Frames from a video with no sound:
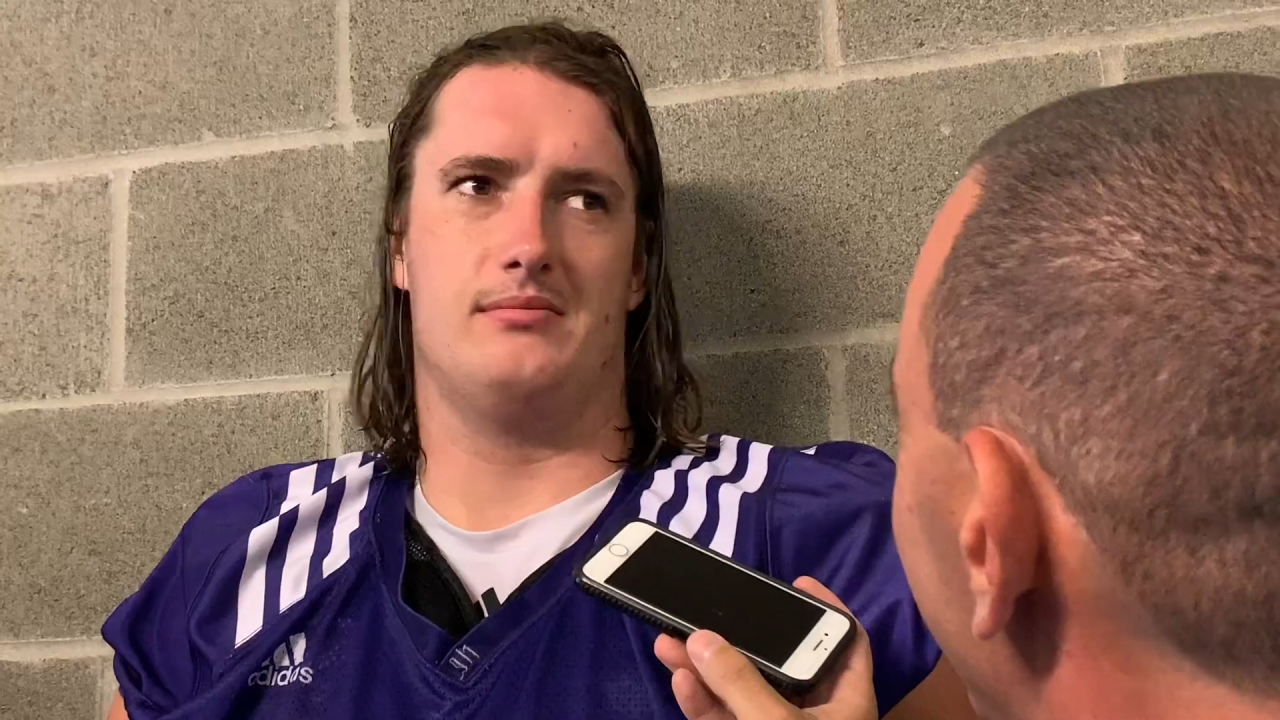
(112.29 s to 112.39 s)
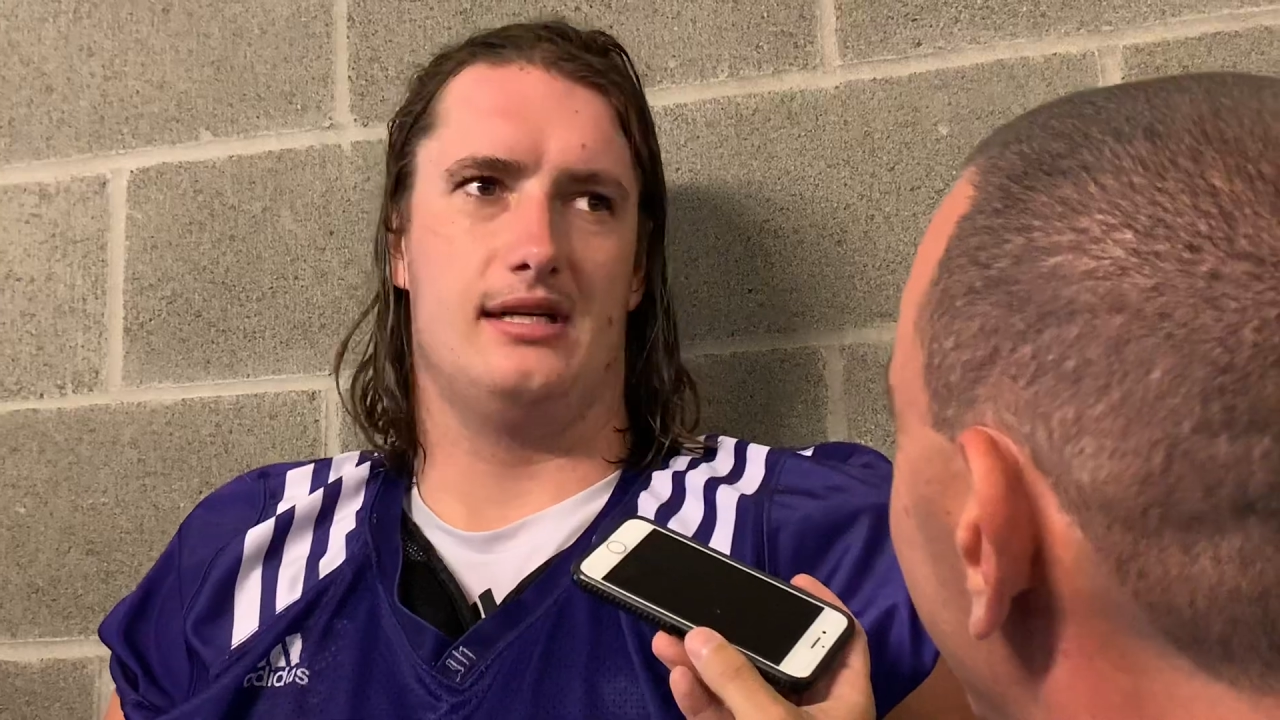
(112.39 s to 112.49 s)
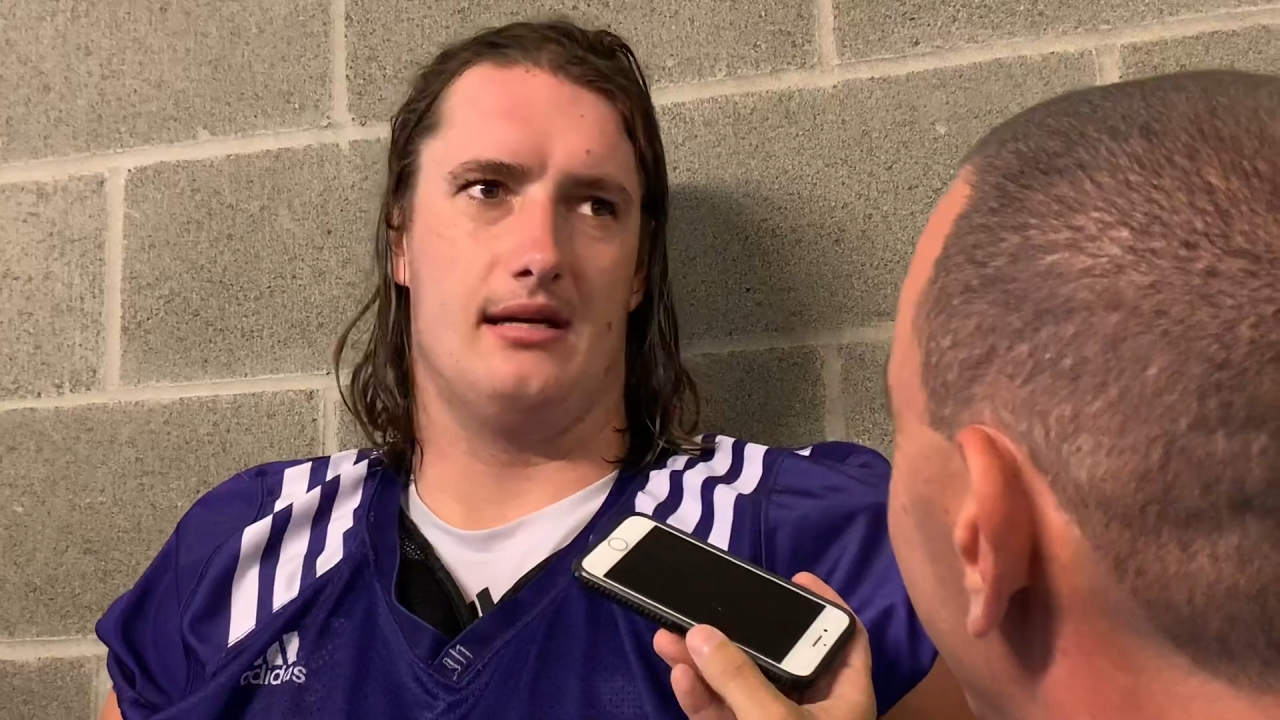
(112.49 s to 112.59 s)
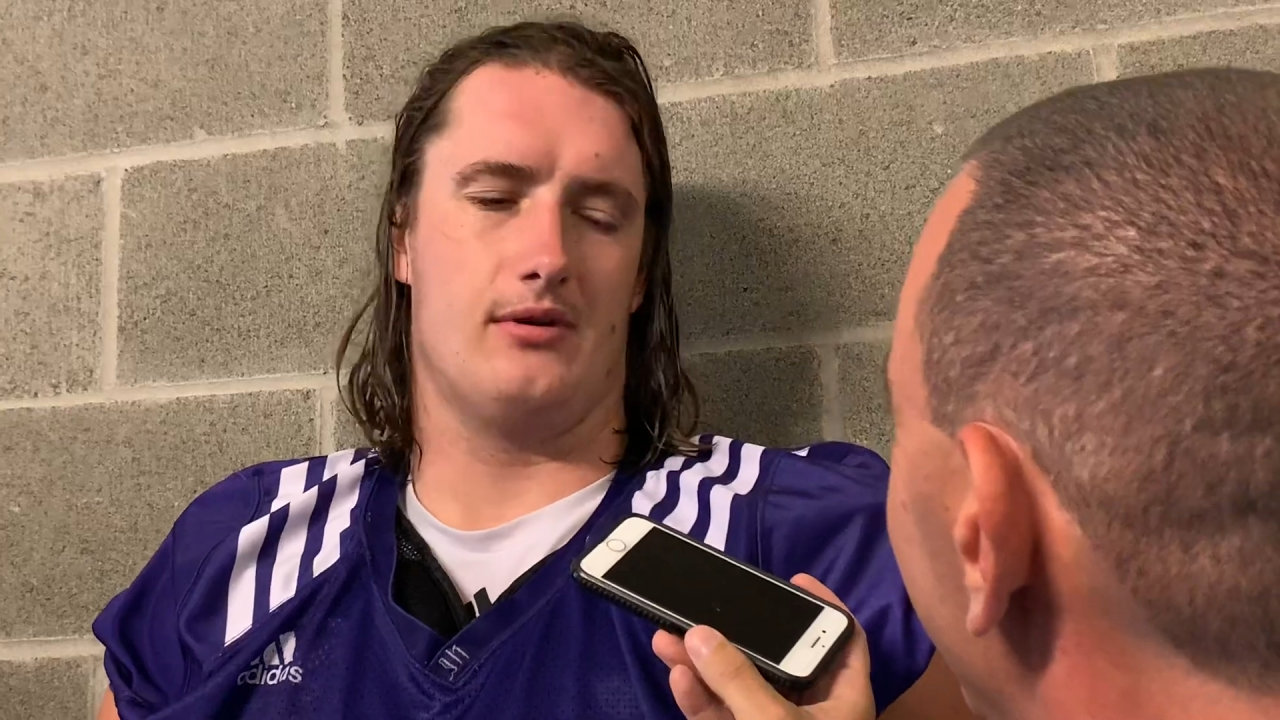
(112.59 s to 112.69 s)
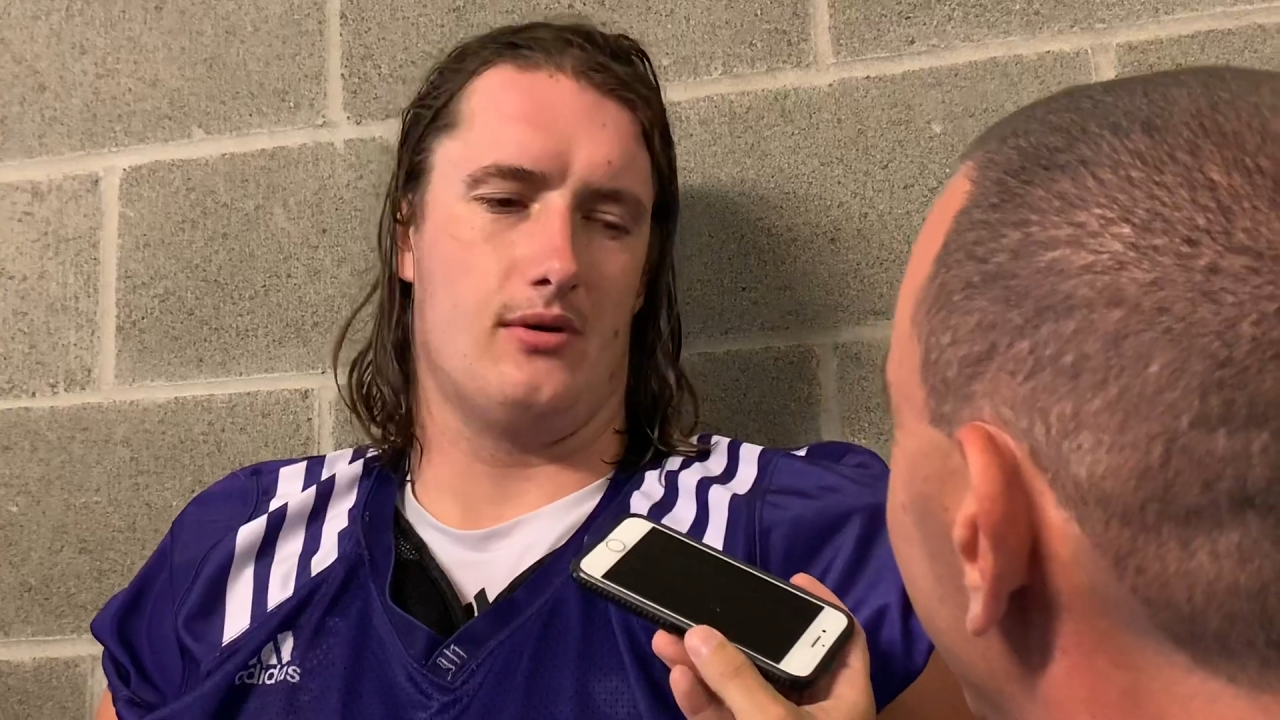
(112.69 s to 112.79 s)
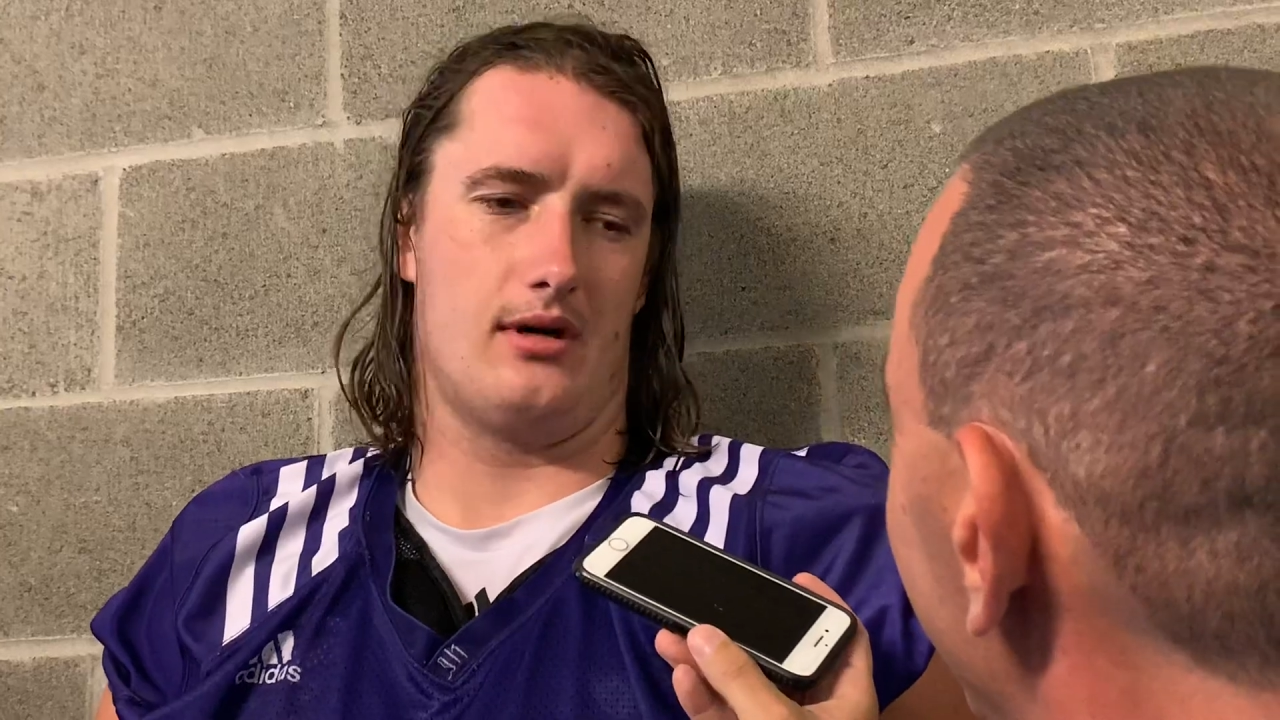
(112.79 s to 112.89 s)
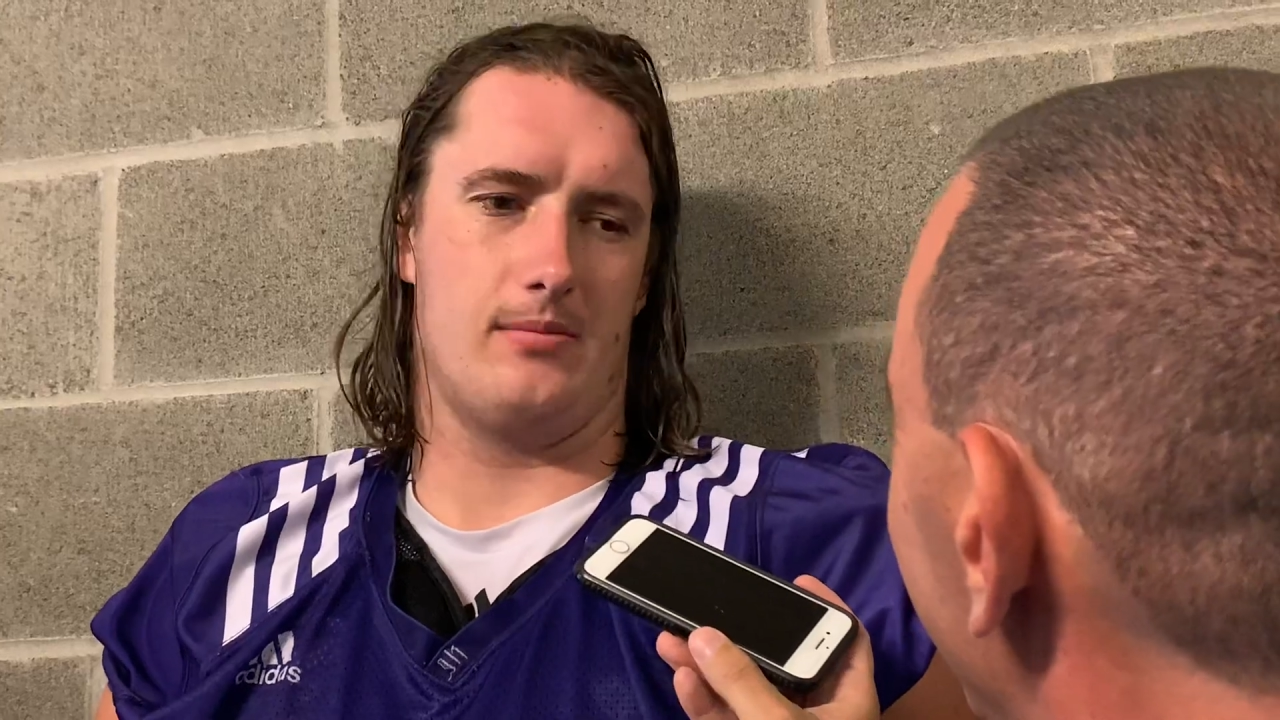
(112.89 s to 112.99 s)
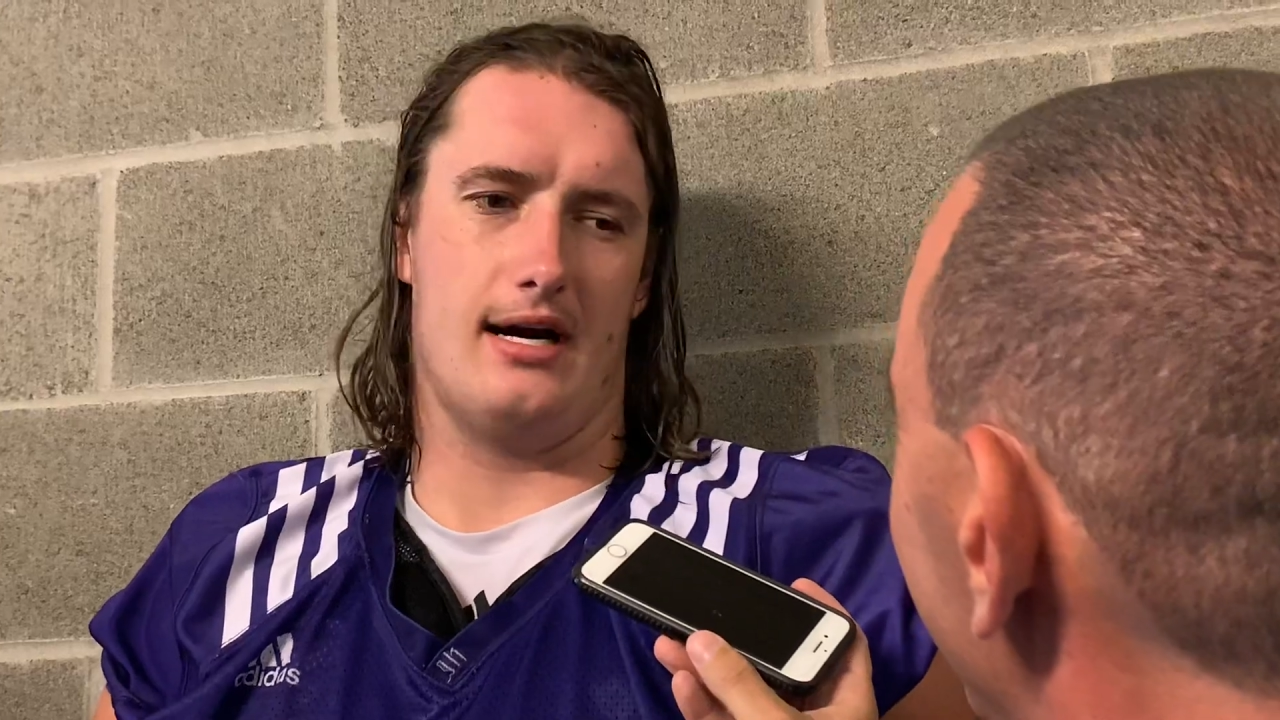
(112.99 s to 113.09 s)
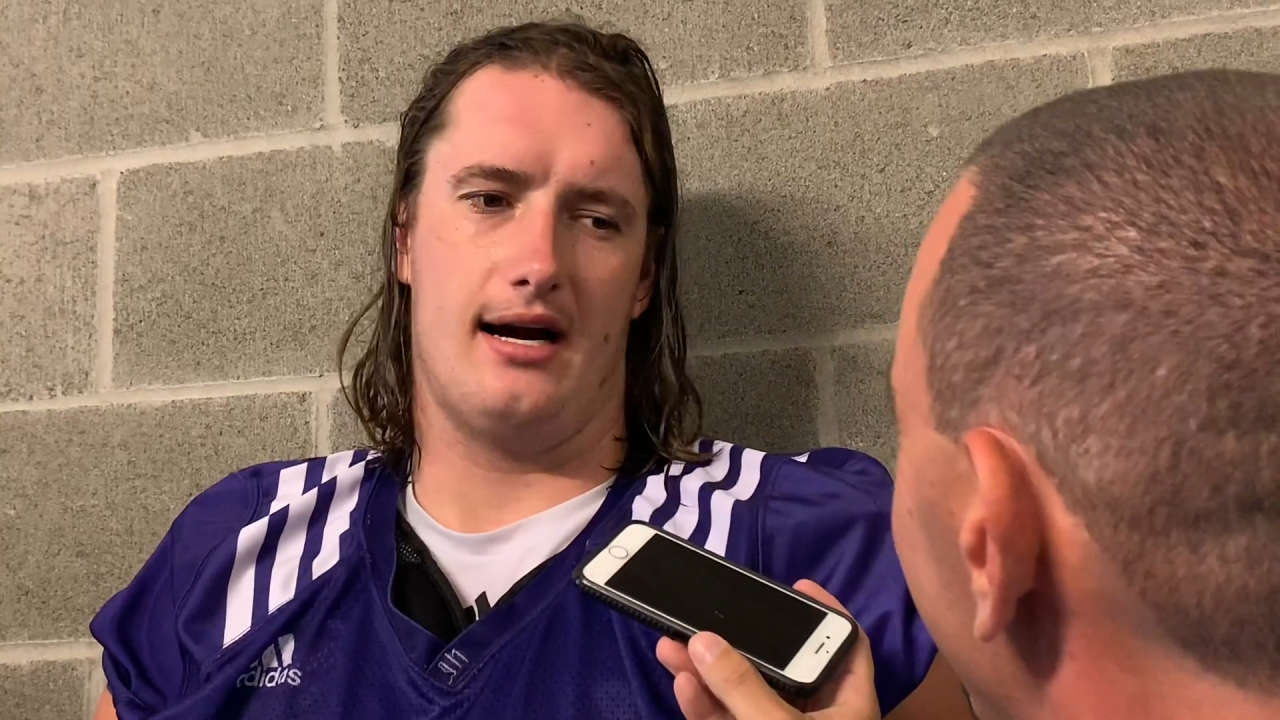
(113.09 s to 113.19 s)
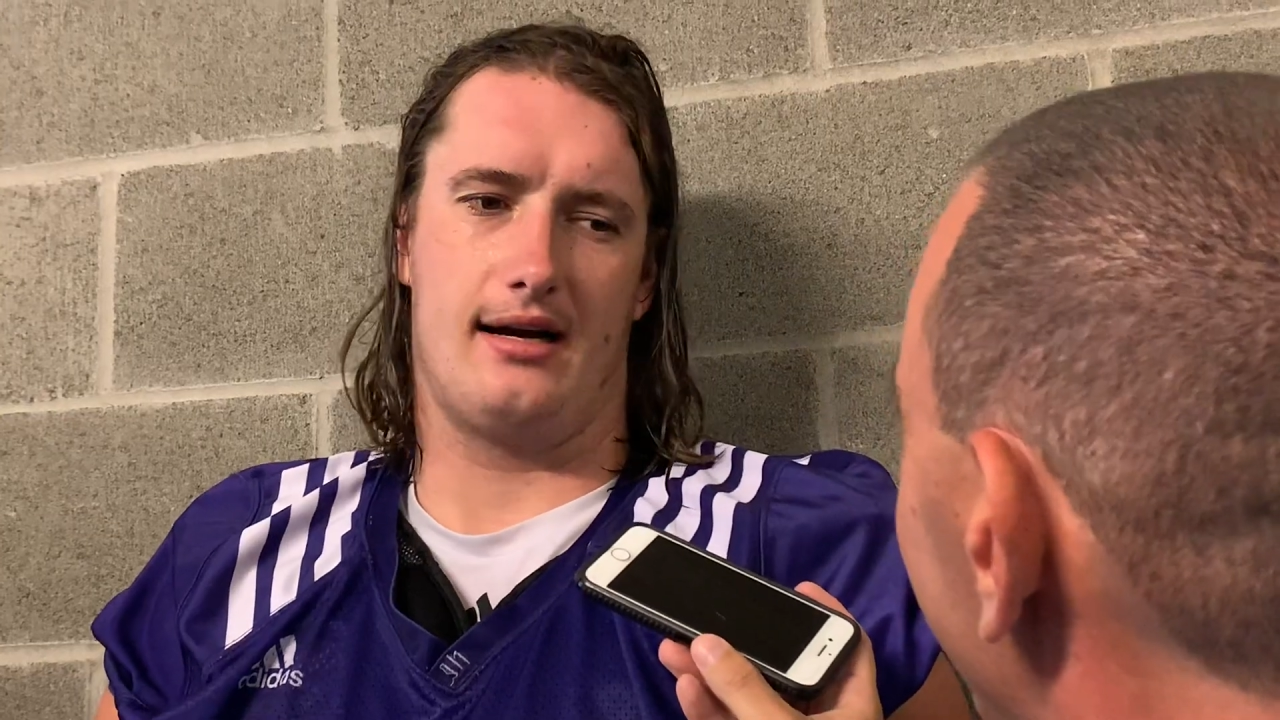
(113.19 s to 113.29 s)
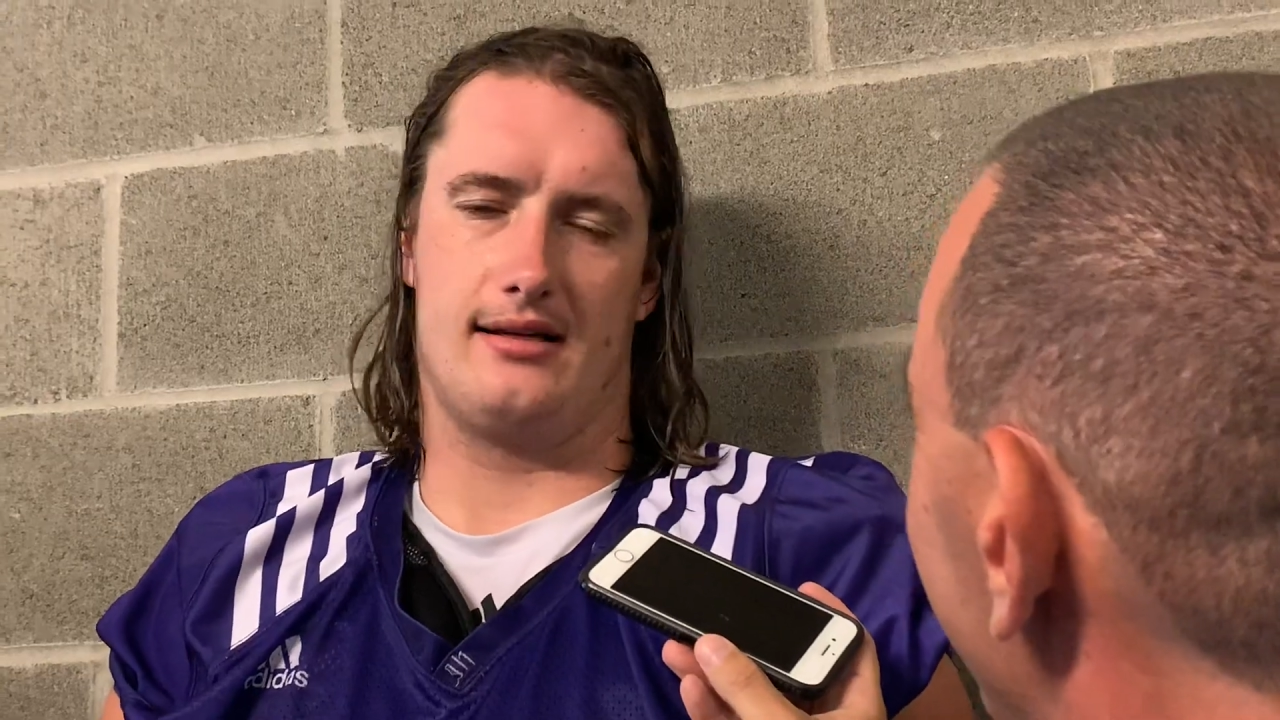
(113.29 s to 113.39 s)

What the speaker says: being able to work back,